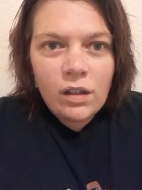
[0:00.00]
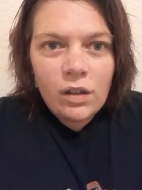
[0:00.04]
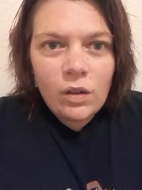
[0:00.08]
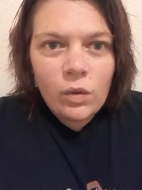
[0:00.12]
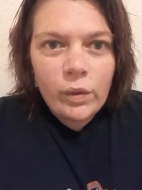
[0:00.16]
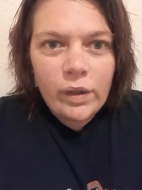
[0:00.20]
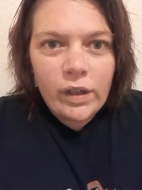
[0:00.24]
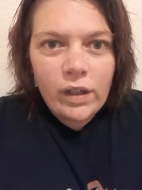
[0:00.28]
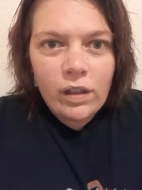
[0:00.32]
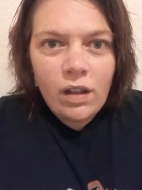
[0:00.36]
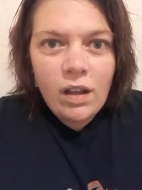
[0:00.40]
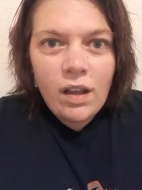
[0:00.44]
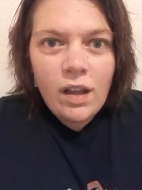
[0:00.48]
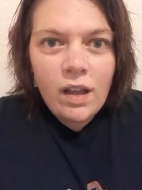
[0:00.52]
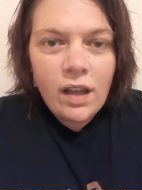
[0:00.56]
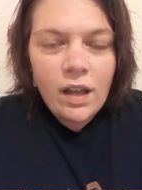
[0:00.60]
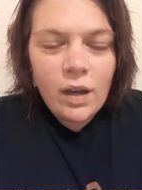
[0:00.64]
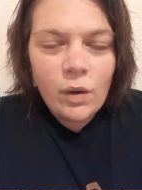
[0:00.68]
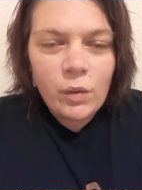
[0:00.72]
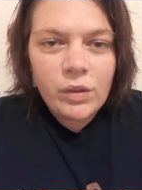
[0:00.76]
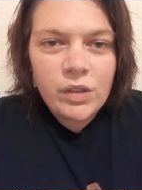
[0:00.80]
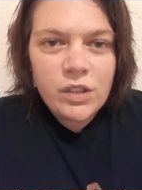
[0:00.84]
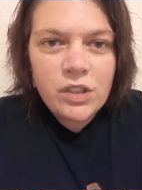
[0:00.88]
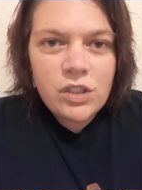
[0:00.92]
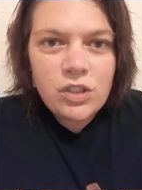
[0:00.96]
want
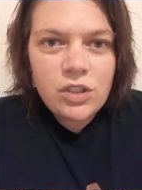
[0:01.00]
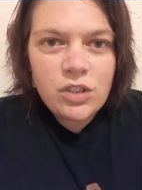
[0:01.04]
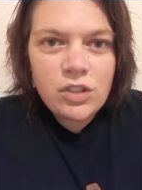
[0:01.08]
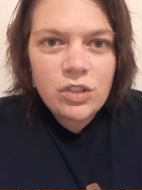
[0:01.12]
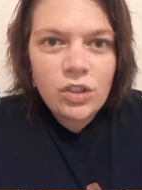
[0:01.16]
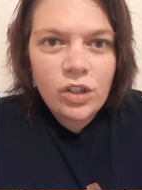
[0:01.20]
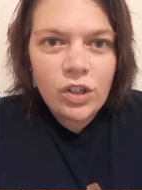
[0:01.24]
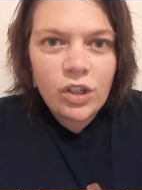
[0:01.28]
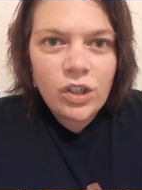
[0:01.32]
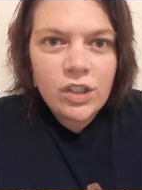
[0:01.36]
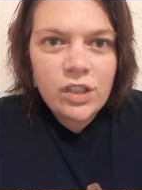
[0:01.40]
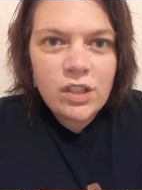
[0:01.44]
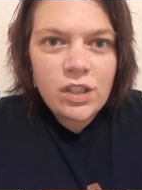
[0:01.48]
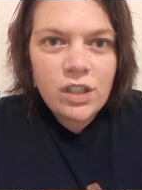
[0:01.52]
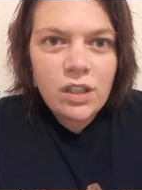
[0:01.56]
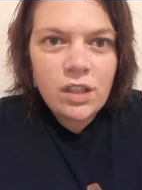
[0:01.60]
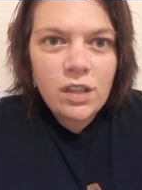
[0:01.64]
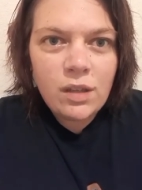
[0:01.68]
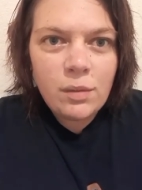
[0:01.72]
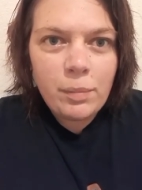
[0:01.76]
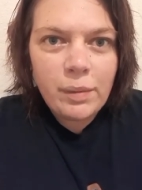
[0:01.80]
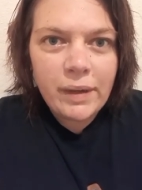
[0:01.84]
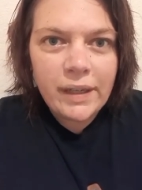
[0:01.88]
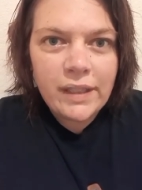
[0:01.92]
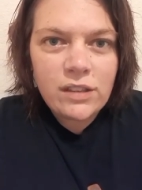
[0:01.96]
to start
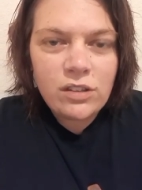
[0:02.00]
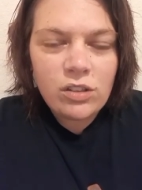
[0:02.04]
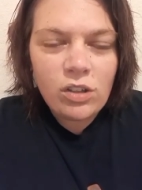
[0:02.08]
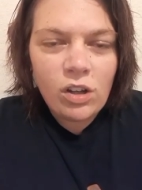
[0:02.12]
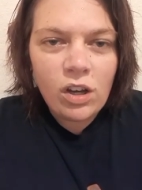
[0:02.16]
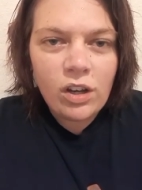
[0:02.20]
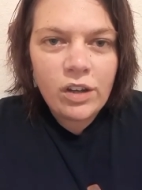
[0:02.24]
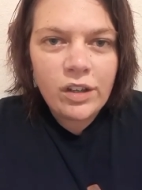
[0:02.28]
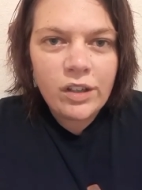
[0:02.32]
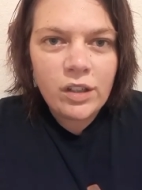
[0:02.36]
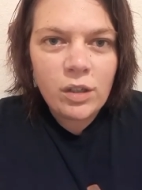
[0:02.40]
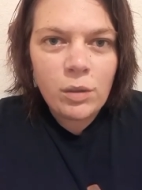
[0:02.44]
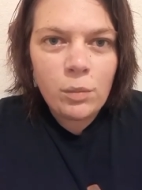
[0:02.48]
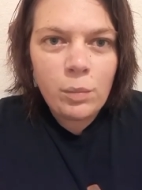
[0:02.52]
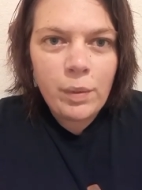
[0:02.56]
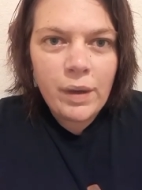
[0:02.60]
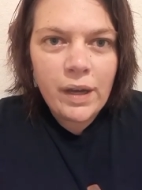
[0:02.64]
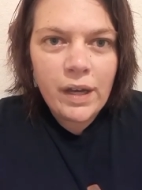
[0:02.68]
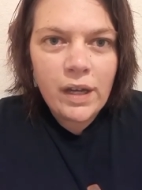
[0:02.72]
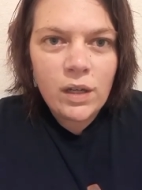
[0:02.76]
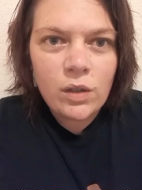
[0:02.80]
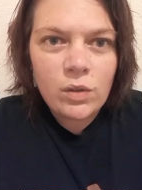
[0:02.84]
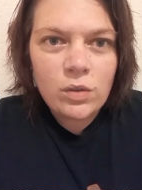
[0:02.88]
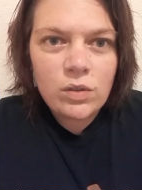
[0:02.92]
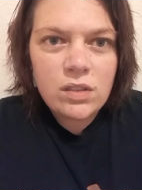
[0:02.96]
by talking
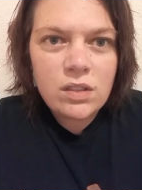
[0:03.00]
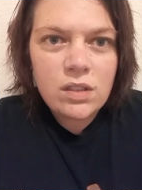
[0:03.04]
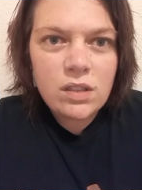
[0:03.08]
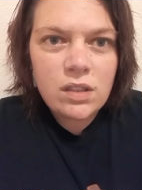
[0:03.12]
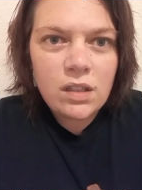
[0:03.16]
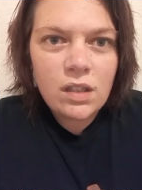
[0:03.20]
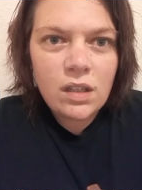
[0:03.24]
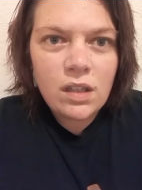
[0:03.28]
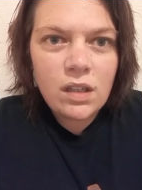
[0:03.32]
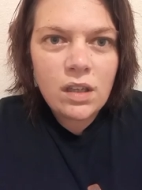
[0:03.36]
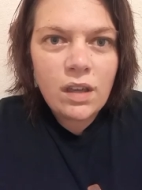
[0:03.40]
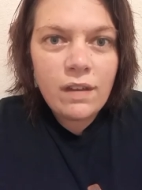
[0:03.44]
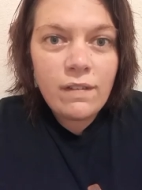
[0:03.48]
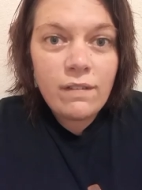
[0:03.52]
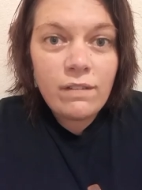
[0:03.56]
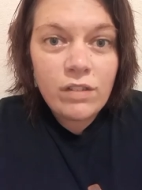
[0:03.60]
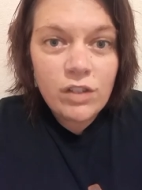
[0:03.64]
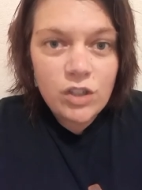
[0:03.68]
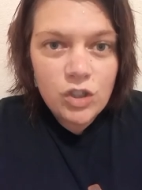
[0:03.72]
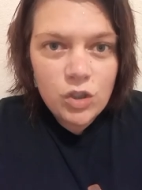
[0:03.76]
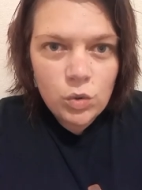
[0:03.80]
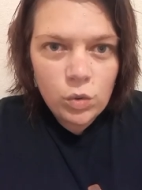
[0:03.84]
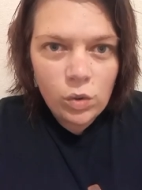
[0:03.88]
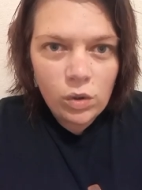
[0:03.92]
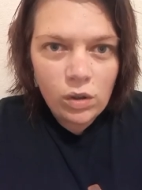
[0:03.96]
about
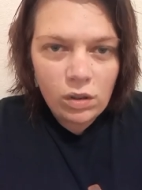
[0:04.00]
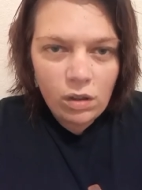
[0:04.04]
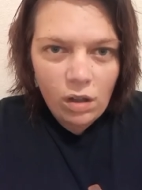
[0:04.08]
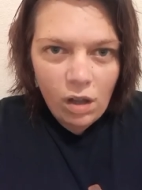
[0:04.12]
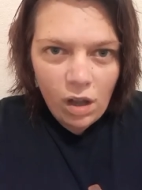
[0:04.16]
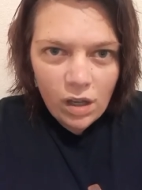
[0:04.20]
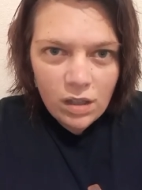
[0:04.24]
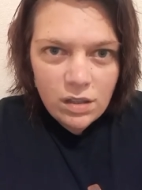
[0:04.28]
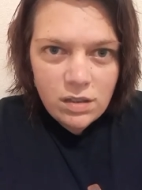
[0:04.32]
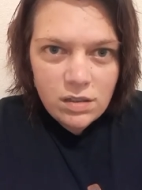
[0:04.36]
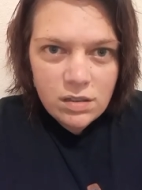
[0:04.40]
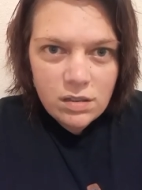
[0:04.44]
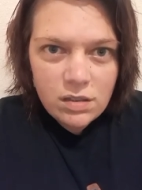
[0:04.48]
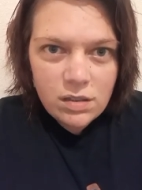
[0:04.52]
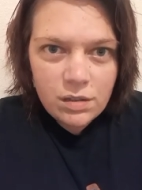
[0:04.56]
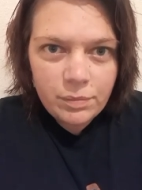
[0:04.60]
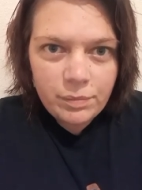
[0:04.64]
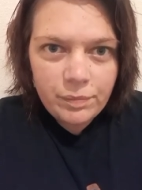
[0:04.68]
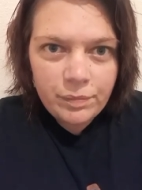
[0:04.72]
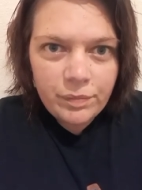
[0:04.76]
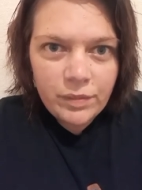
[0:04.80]
visual loss.